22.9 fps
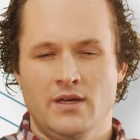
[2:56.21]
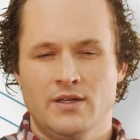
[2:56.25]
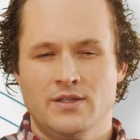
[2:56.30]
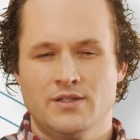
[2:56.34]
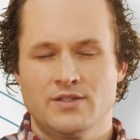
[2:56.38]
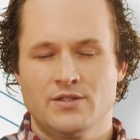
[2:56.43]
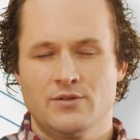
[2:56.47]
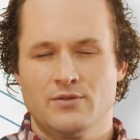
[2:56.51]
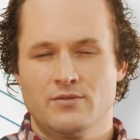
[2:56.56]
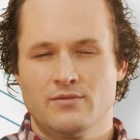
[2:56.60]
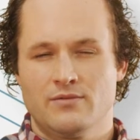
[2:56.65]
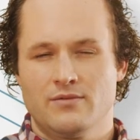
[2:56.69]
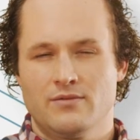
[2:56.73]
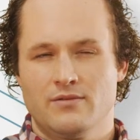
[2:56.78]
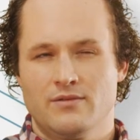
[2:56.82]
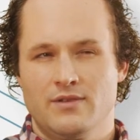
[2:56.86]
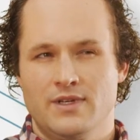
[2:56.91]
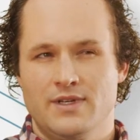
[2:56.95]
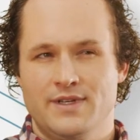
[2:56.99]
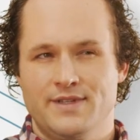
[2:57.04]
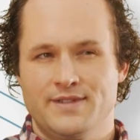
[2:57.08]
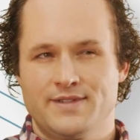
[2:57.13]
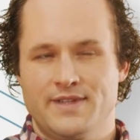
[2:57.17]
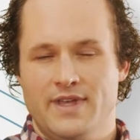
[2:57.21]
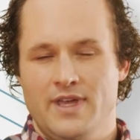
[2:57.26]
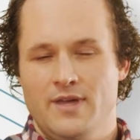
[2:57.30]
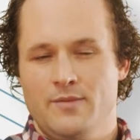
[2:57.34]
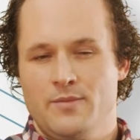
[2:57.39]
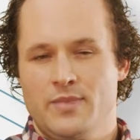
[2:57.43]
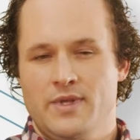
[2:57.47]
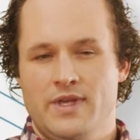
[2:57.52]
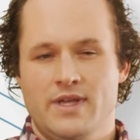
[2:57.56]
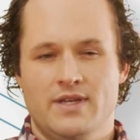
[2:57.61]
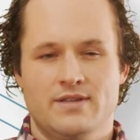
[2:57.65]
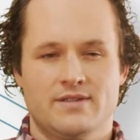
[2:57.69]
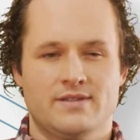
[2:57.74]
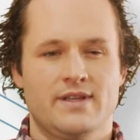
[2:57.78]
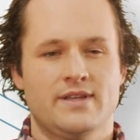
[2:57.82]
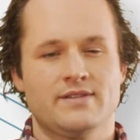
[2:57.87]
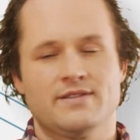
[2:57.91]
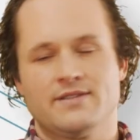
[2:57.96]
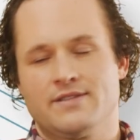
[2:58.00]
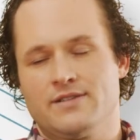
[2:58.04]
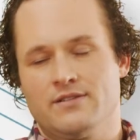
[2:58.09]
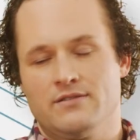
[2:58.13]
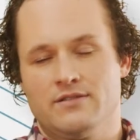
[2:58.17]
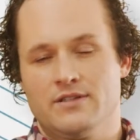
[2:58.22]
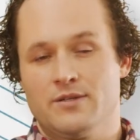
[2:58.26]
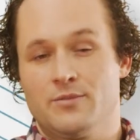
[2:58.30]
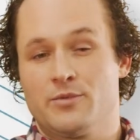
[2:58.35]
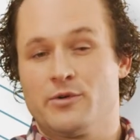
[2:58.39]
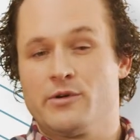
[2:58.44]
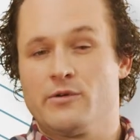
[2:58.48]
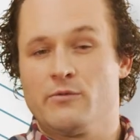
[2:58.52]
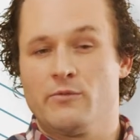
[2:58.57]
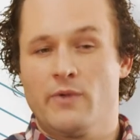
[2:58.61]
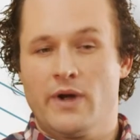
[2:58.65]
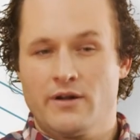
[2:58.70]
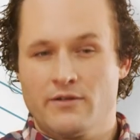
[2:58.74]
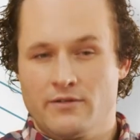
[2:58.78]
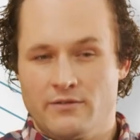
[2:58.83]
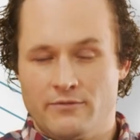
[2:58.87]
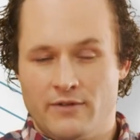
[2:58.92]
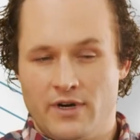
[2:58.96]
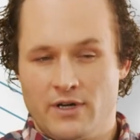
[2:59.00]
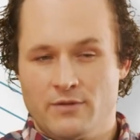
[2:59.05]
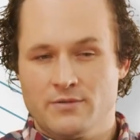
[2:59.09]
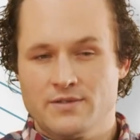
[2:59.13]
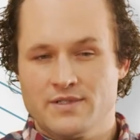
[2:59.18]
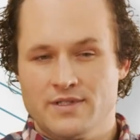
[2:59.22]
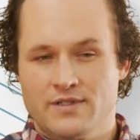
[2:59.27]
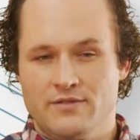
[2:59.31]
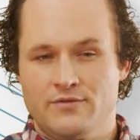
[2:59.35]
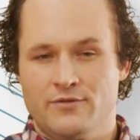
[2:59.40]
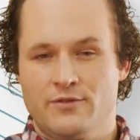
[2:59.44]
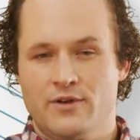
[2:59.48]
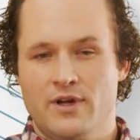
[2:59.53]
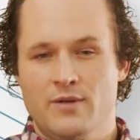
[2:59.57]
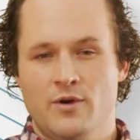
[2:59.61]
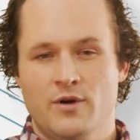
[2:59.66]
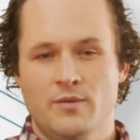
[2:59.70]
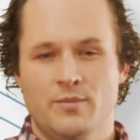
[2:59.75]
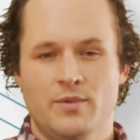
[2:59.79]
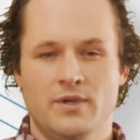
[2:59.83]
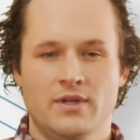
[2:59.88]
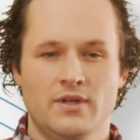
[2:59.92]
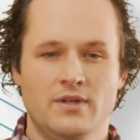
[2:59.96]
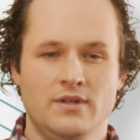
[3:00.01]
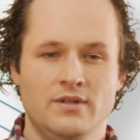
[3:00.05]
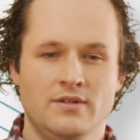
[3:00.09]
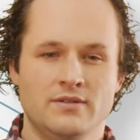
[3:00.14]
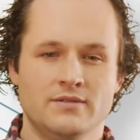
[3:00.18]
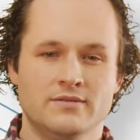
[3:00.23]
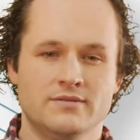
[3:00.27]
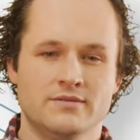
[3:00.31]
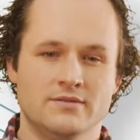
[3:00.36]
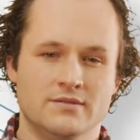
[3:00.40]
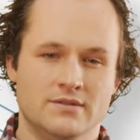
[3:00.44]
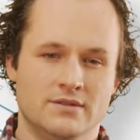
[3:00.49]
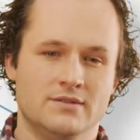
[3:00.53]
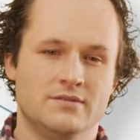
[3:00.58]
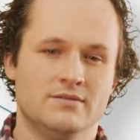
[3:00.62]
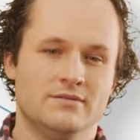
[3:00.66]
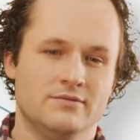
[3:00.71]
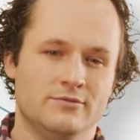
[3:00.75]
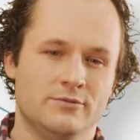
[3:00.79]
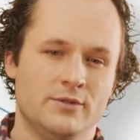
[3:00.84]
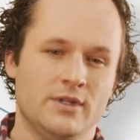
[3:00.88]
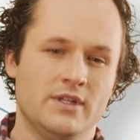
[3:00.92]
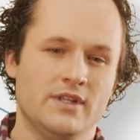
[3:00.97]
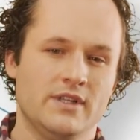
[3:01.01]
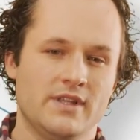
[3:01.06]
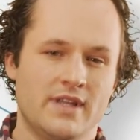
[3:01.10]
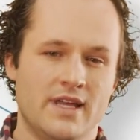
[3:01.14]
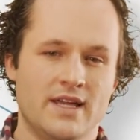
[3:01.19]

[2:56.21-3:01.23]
So, is MPS necessarily a prerequisite for MRP? Really, the